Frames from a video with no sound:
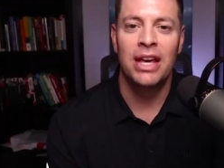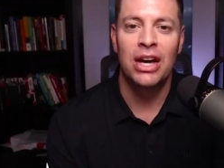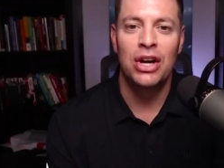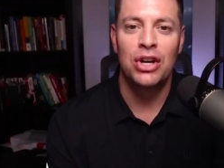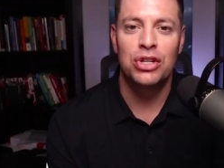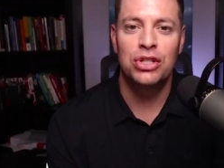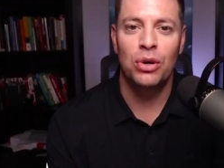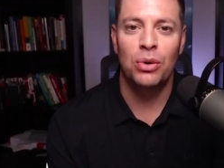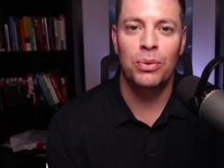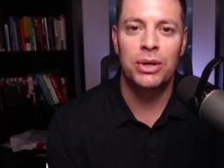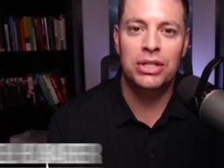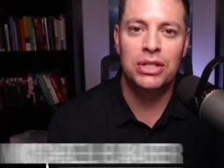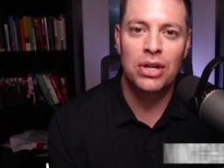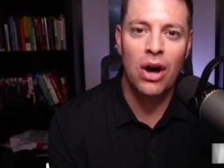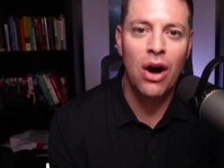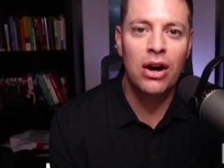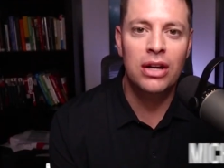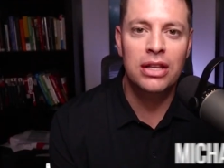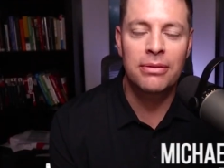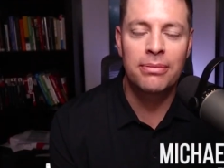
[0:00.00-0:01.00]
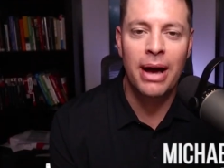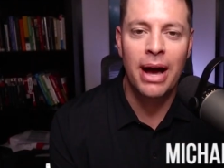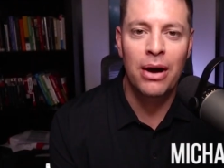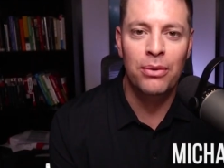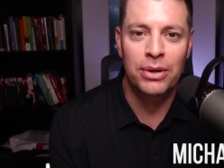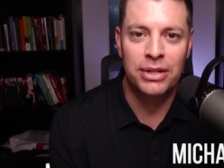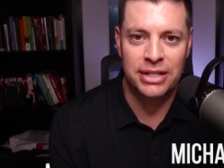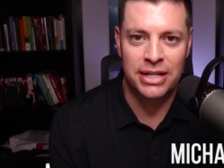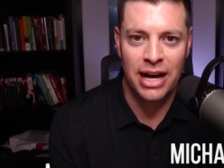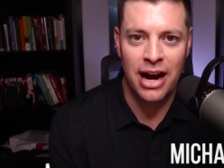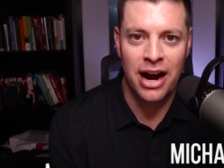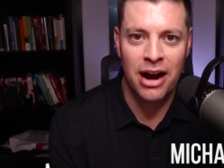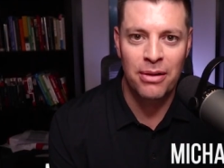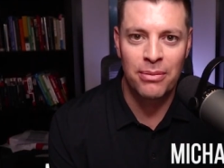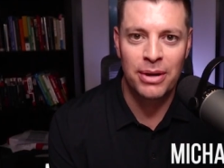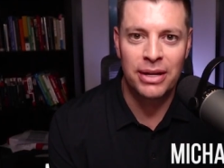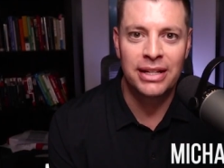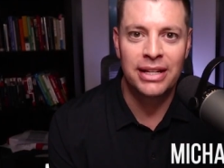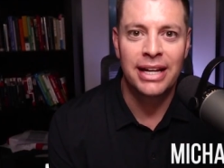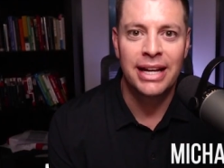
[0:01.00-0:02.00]
so we talked about
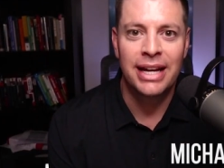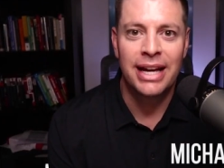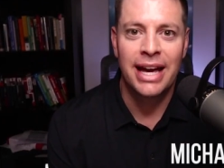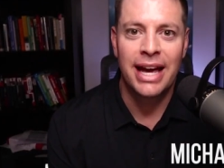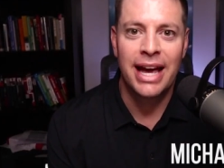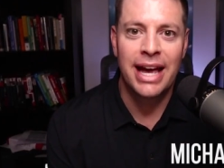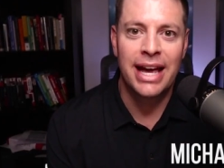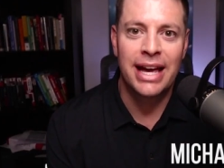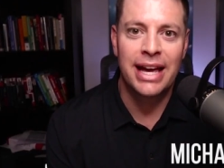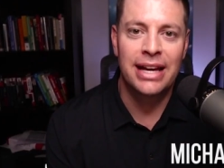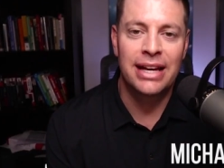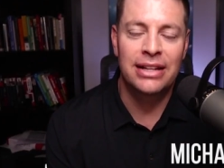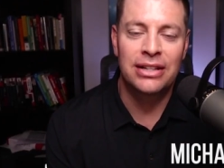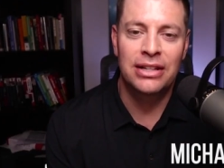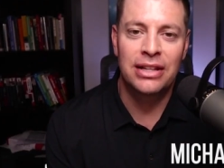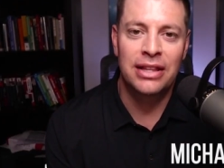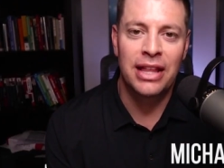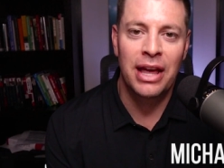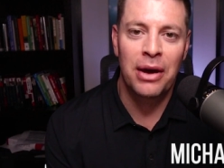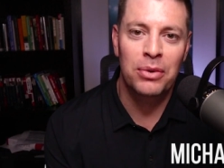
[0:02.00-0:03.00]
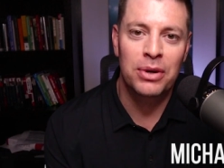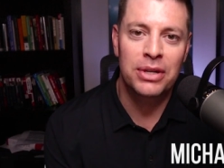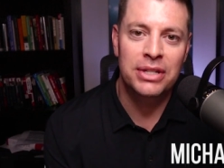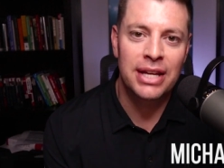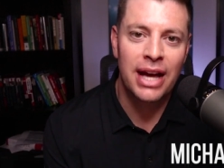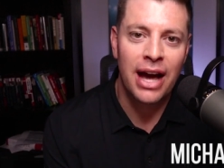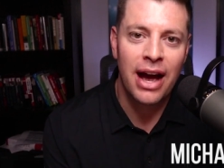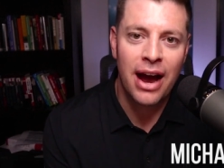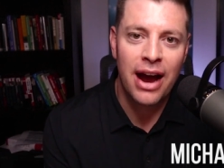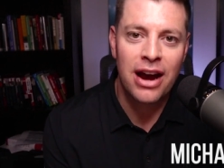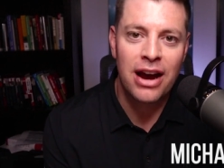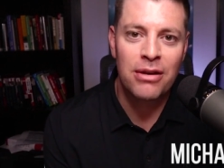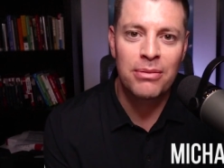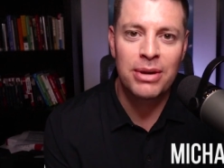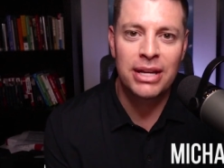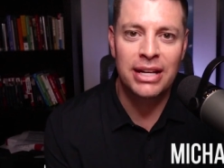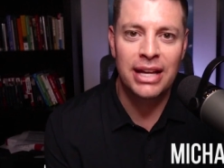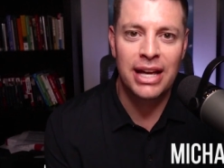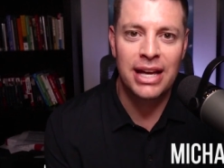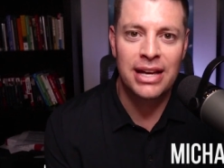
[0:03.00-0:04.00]
retirement and that
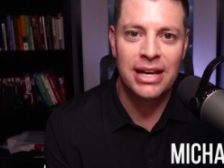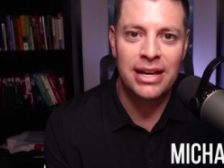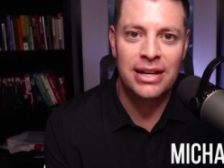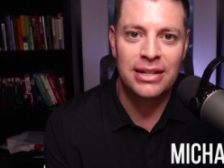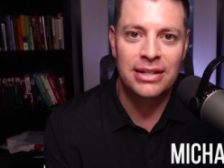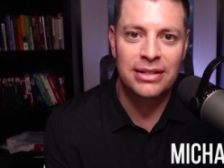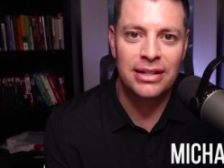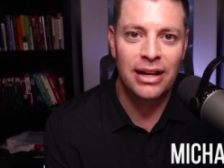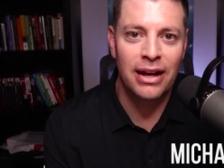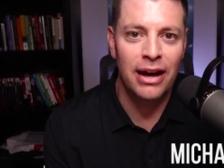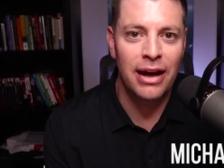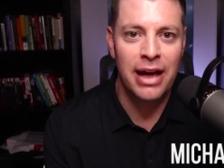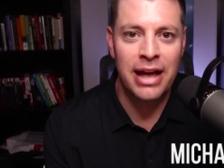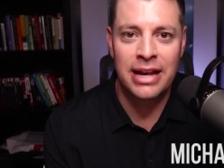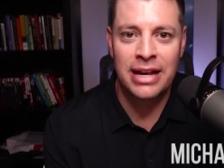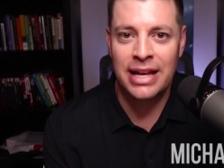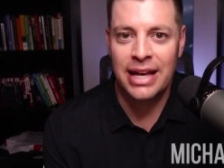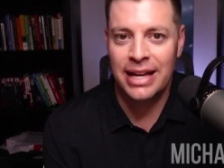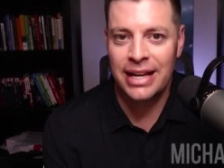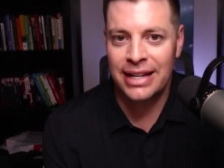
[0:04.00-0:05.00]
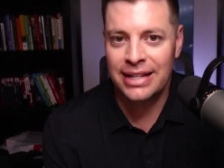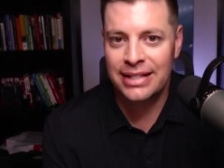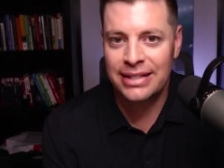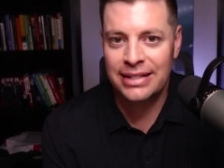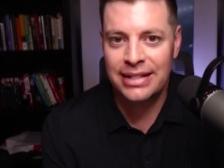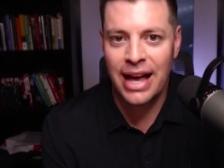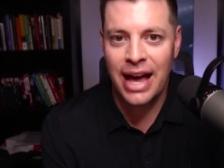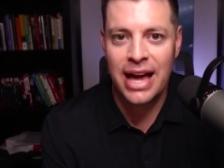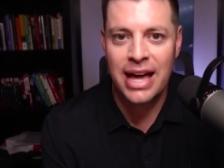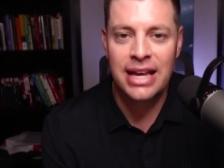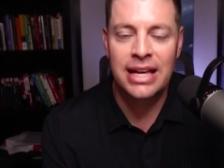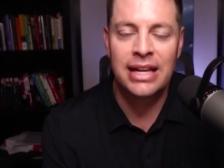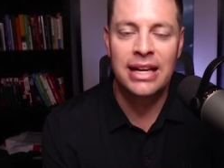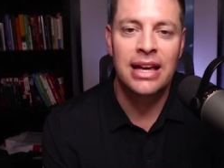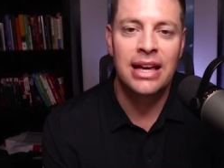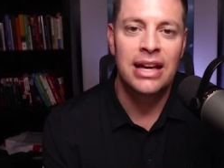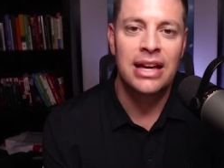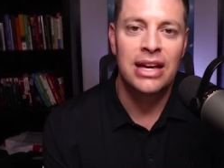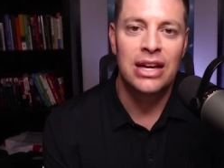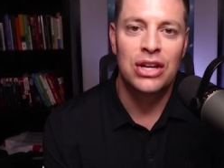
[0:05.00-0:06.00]
retirement is an exciting
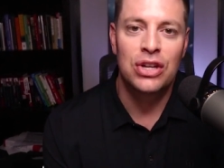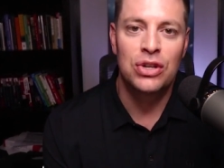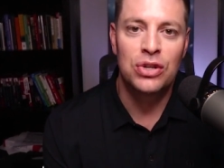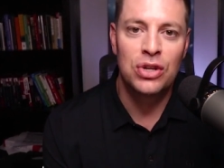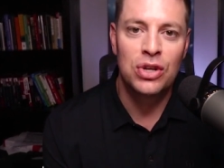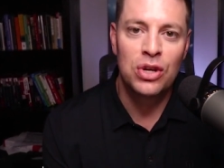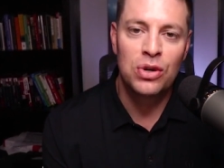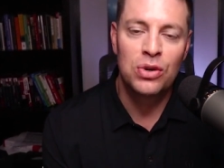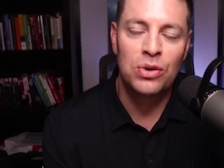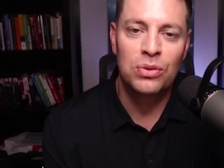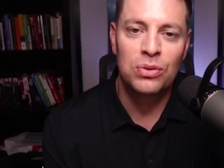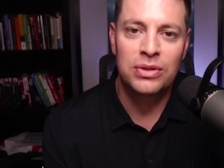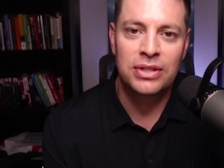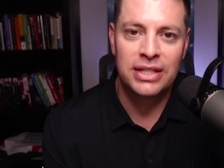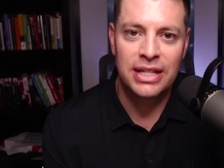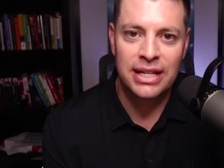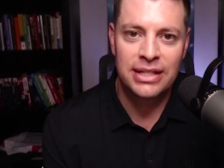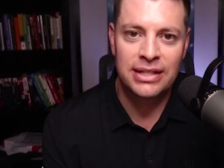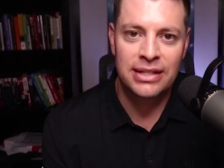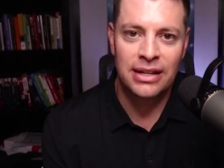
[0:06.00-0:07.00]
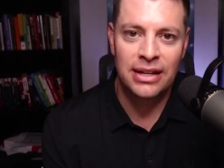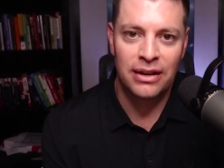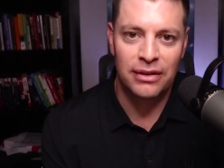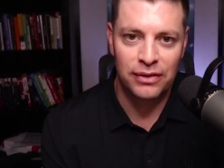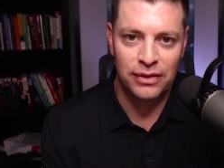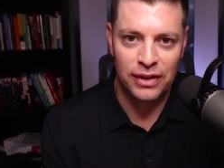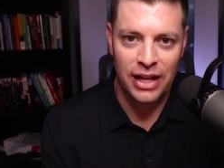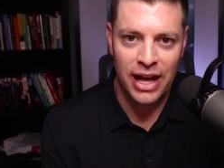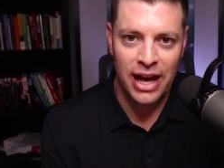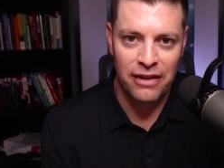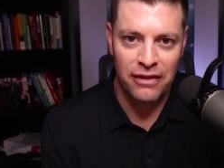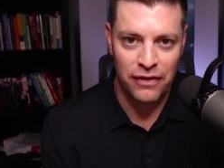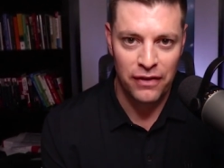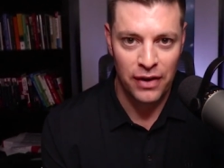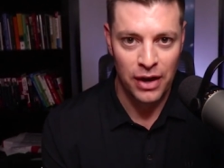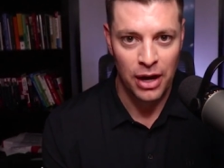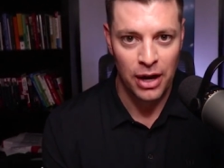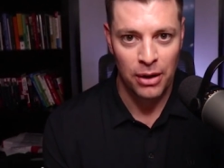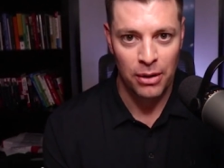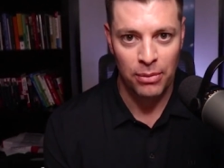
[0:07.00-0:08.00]
new season of life.
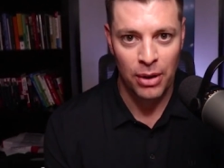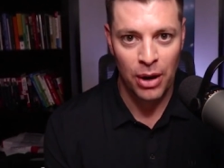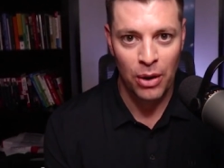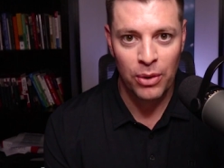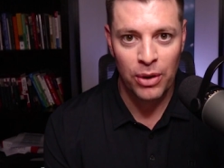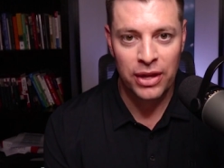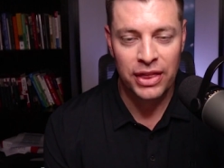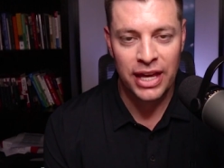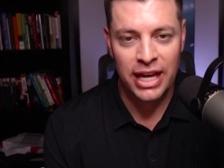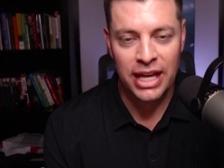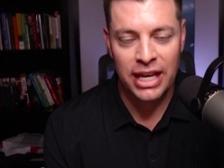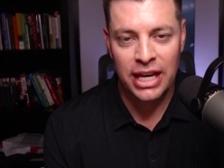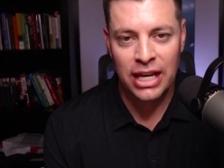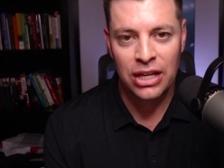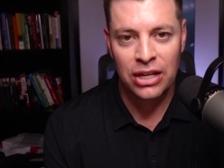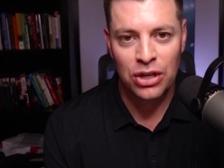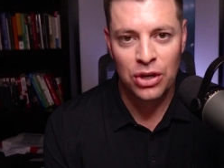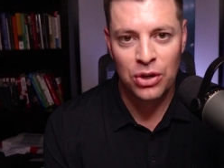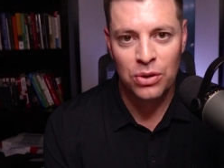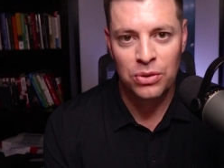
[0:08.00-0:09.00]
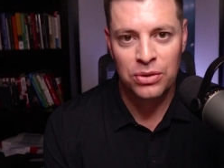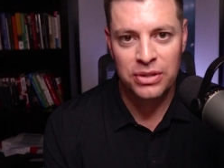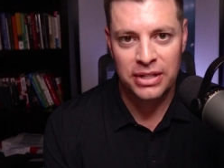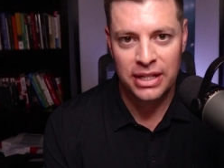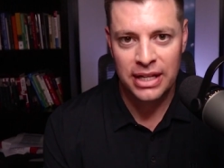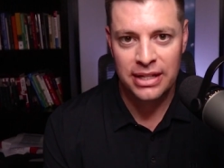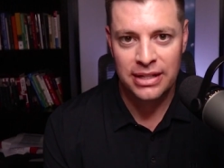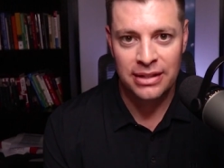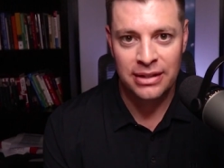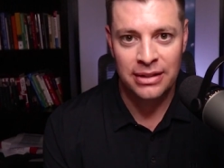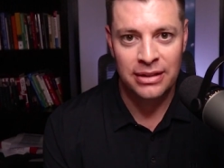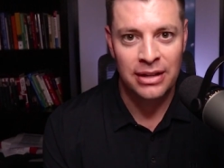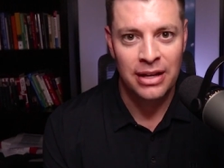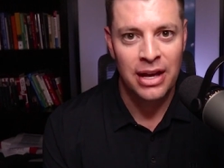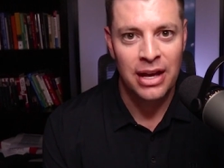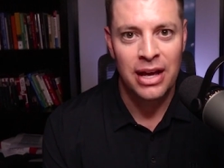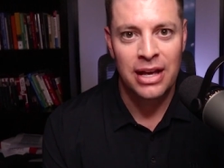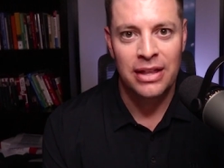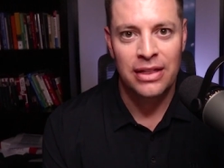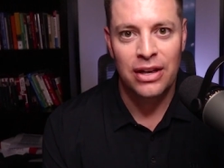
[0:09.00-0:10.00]
But with any new season,
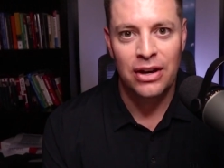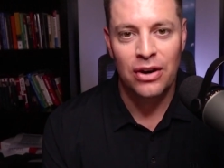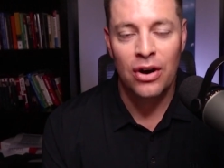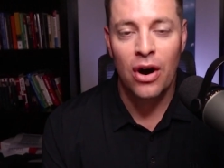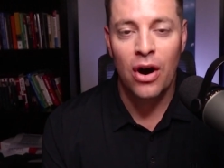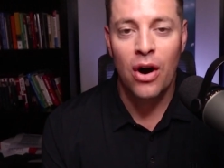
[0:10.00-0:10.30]
there